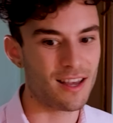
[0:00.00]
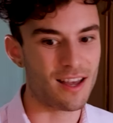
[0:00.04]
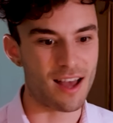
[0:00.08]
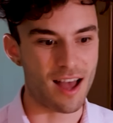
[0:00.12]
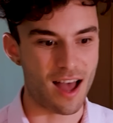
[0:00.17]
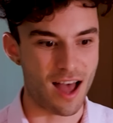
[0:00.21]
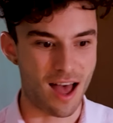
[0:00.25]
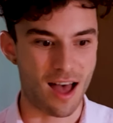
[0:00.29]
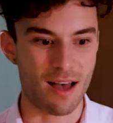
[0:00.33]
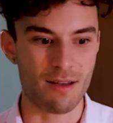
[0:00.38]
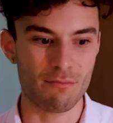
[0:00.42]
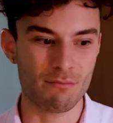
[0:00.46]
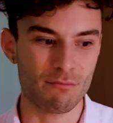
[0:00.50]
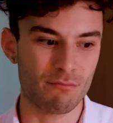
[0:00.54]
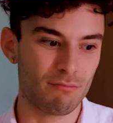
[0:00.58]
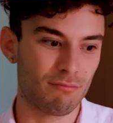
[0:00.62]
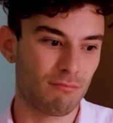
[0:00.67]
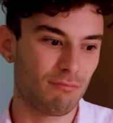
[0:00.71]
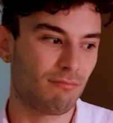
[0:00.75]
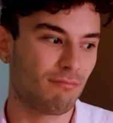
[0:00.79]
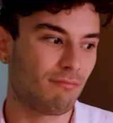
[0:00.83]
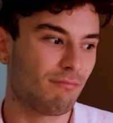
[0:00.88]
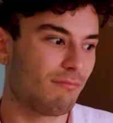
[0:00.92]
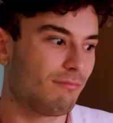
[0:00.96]
I'm
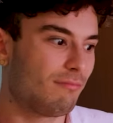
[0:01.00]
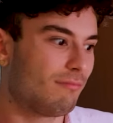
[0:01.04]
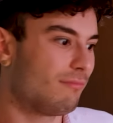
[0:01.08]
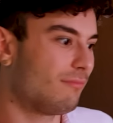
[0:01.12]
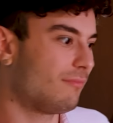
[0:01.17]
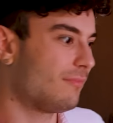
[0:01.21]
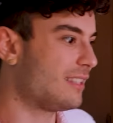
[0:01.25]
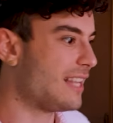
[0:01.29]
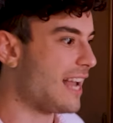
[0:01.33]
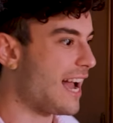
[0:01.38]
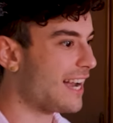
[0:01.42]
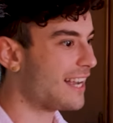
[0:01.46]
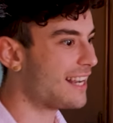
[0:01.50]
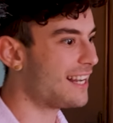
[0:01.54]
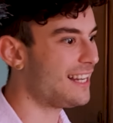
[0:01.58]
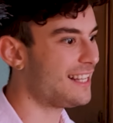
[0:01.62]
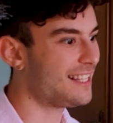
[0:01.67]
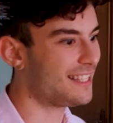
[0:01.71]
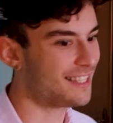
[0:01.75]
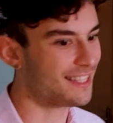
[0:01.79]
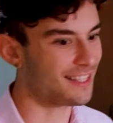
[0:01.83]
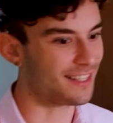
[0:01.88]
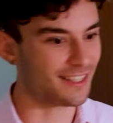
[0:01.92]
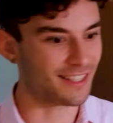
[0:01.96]
tackling
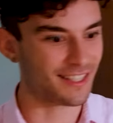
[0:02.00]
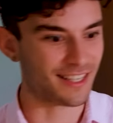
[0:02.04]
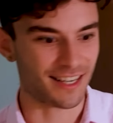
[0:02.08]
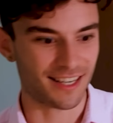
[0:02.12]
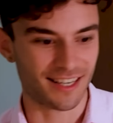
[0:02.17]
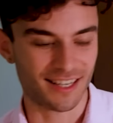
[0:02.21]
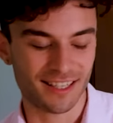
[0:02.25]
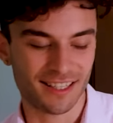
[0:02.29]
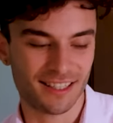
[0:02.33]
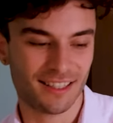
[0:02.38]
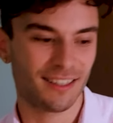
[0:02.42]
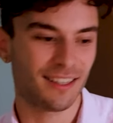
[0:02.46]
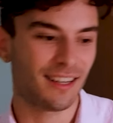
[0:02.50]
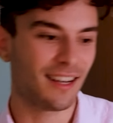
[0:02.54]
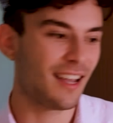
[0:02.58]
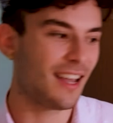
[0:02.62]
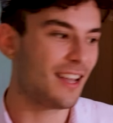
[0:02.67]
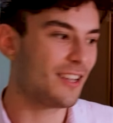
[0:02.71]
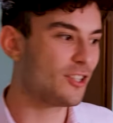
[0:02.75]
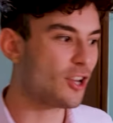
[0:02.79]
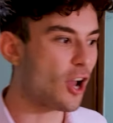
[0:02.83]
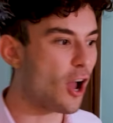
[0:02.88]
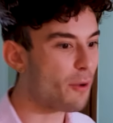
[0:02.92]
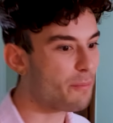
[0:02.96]
certain
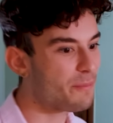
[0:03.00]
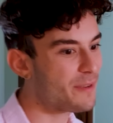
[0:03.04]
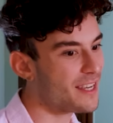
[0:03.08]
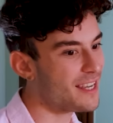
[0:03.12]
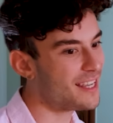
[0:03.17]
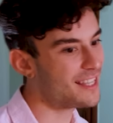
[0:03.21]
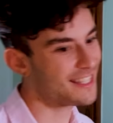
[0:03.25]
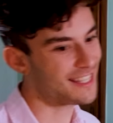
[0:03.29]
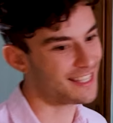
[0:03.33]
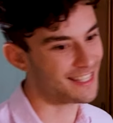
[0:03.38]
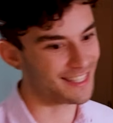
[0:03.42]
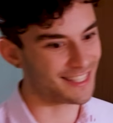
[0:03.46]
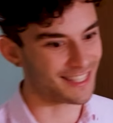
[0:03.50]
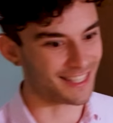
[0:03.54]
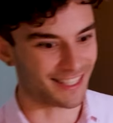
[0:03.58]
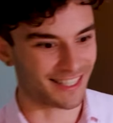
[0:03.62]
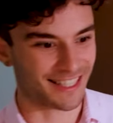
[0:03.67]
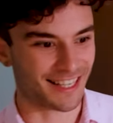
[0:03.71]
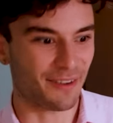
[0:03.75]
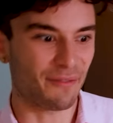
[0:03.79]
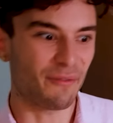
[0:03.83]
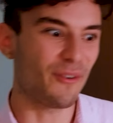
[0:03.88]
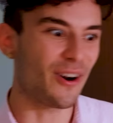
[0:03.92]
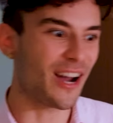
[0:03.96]
topics in
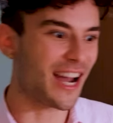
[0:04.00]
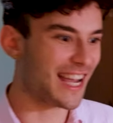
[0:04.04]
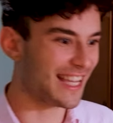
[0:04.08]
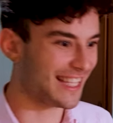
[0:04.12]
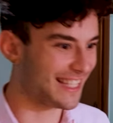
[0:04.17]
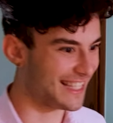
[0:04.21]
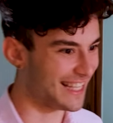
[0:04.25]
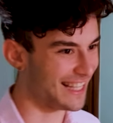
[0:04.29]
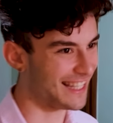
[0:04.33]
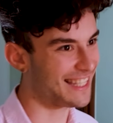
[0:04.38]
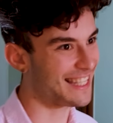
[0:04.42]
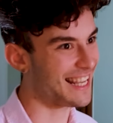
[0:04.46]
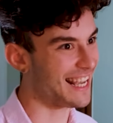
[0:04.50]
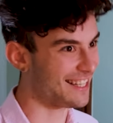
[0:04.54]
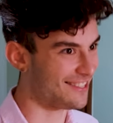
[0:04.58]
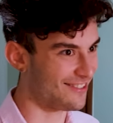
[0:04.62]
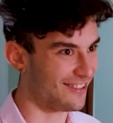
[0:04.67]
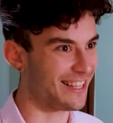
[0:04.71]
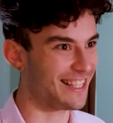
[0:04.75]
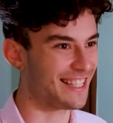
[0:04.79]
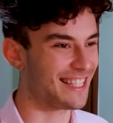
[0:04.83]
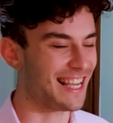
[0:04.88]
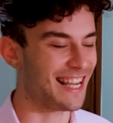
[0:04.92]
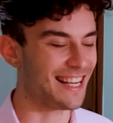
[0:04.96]
certain ways, etc,
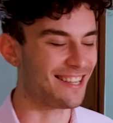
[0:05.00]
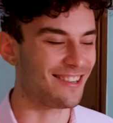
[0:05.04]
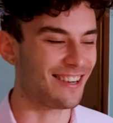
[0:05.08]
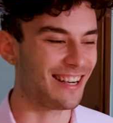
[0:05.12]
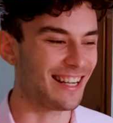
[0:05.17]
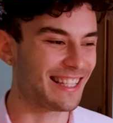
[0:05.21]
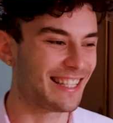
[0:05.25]
etc.